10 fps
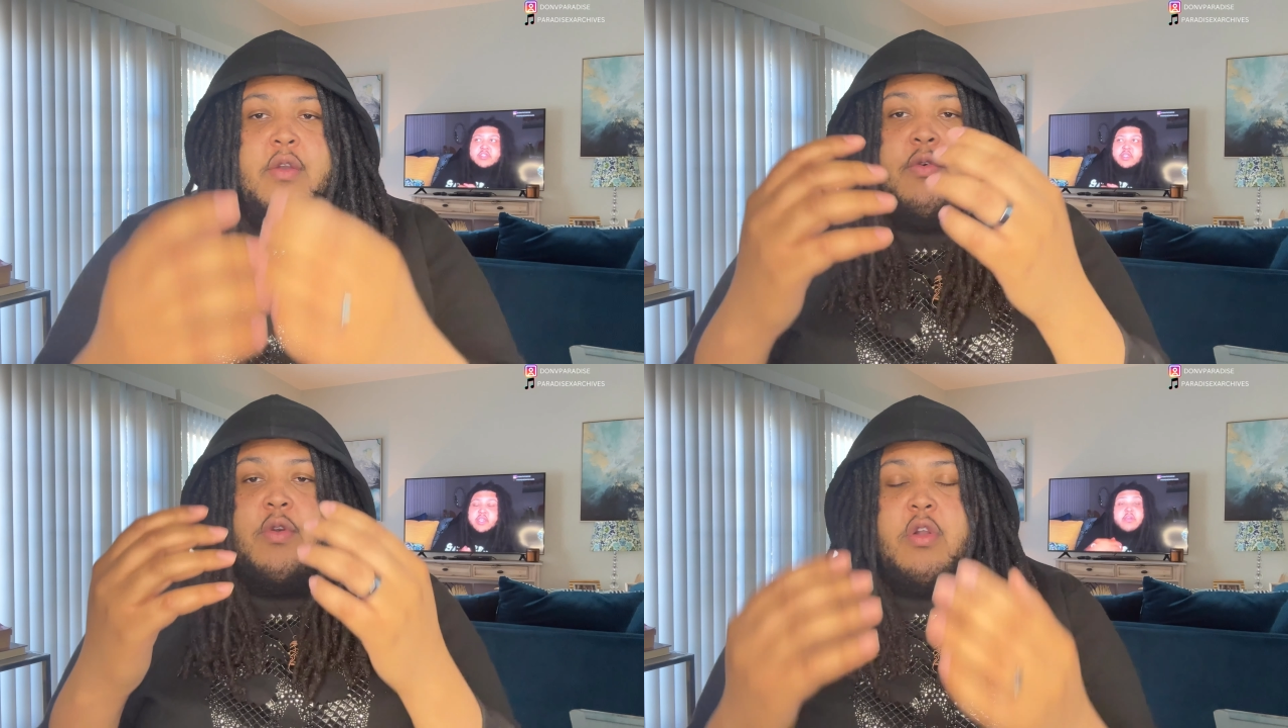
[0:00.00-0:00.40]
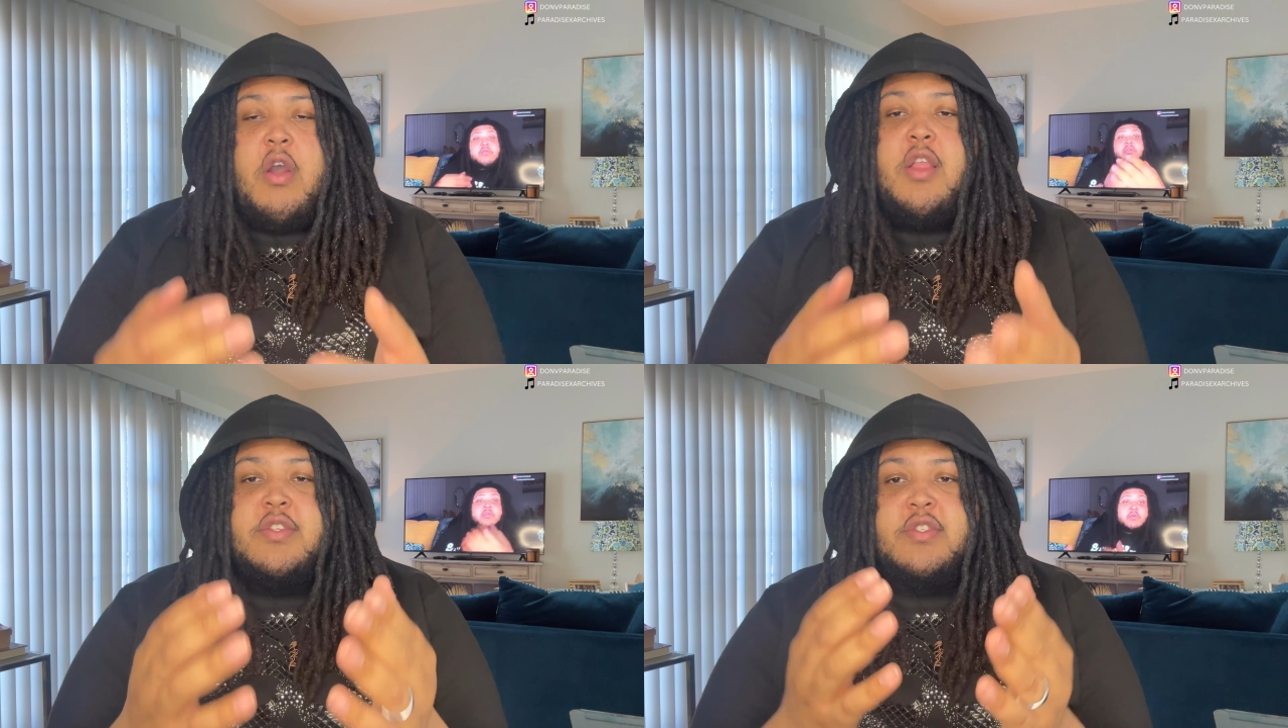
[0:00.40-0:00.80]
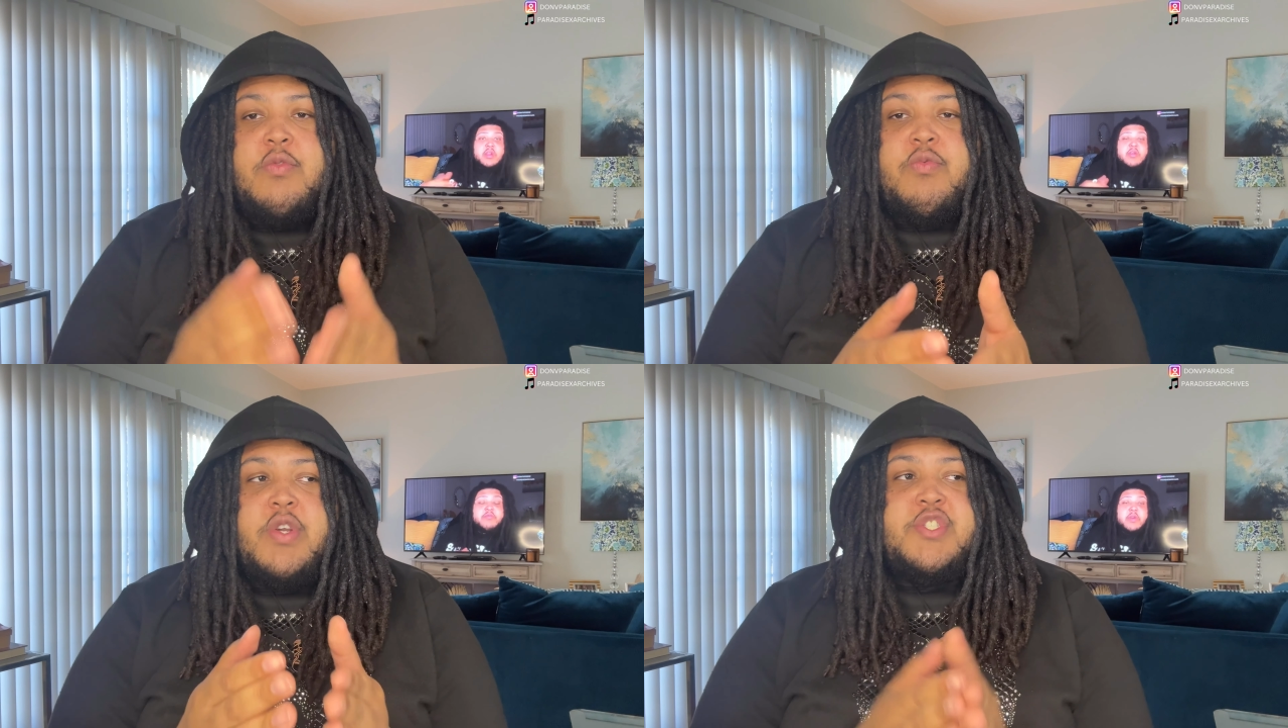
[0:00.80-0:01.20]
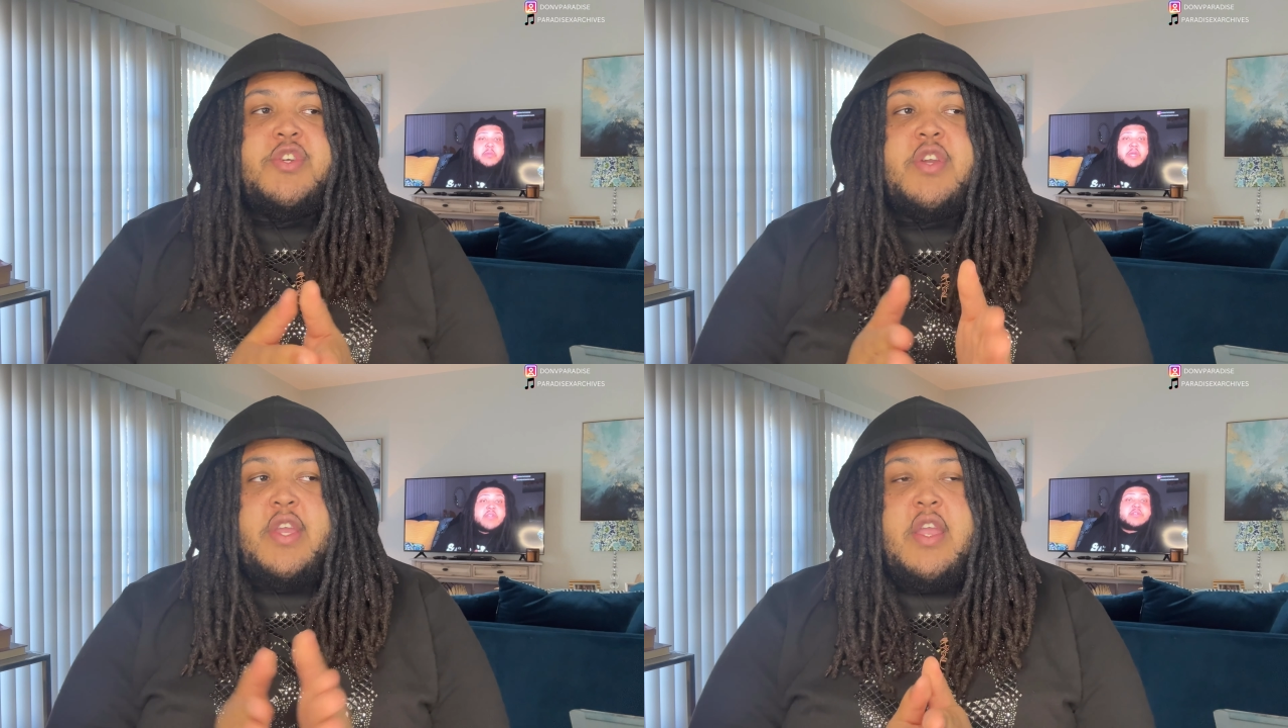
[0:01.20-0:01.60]
regardless of what
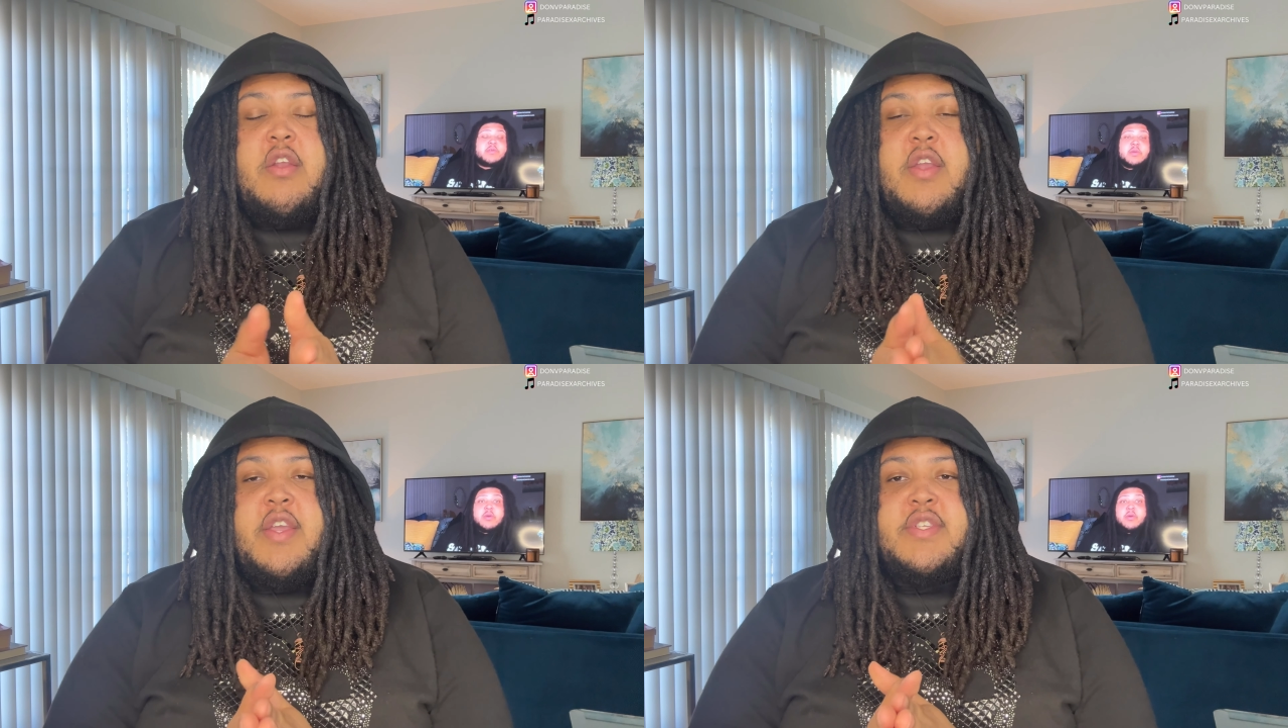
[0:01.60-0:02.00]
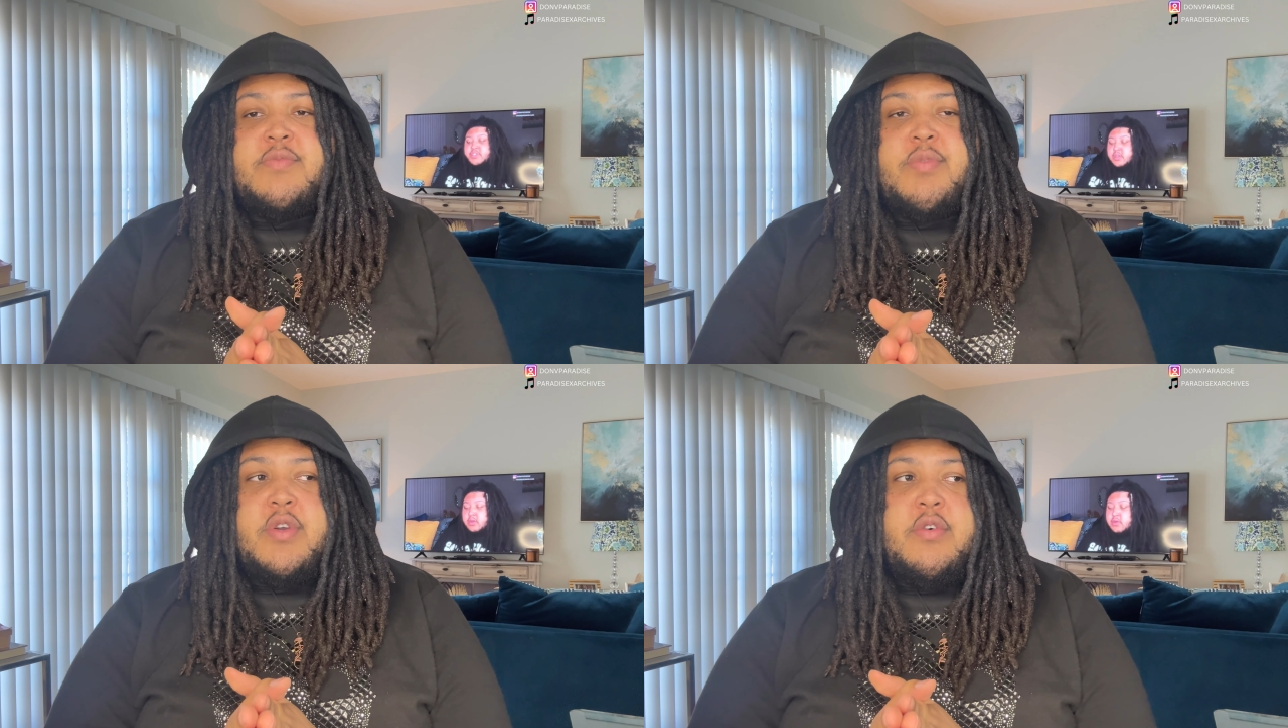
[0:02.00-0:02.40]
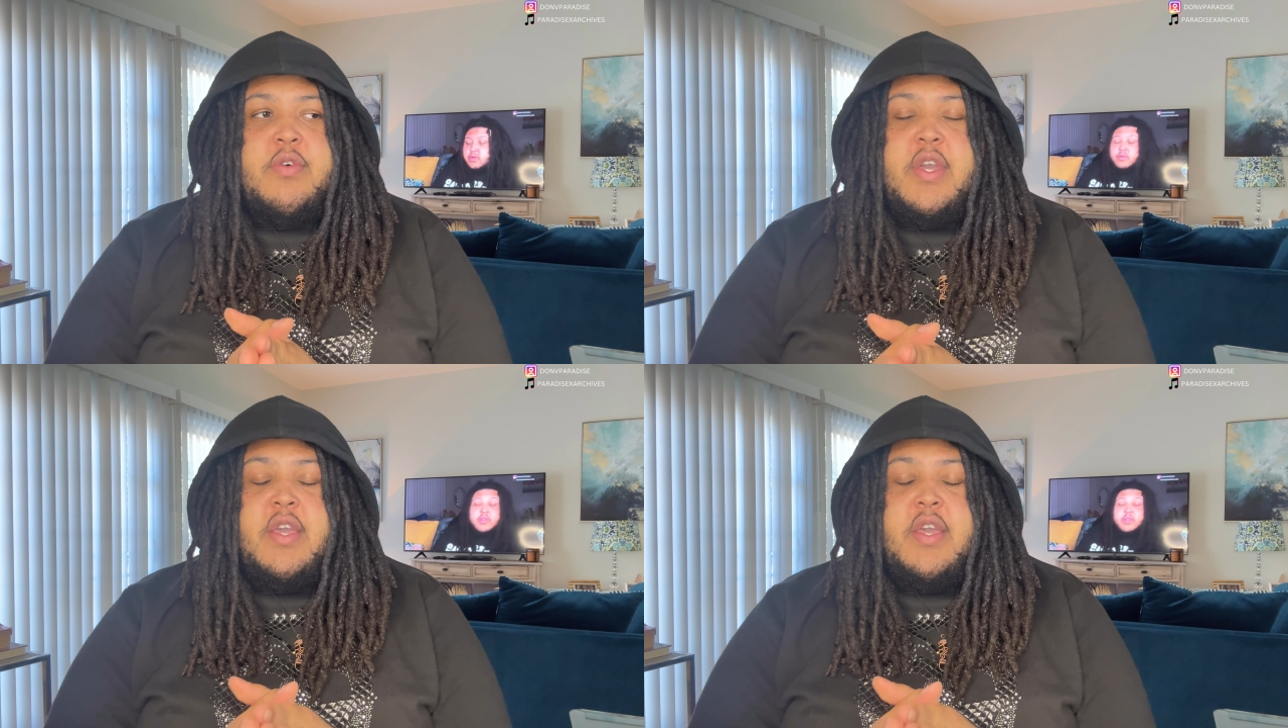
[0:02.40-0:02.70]
your gear is, bro,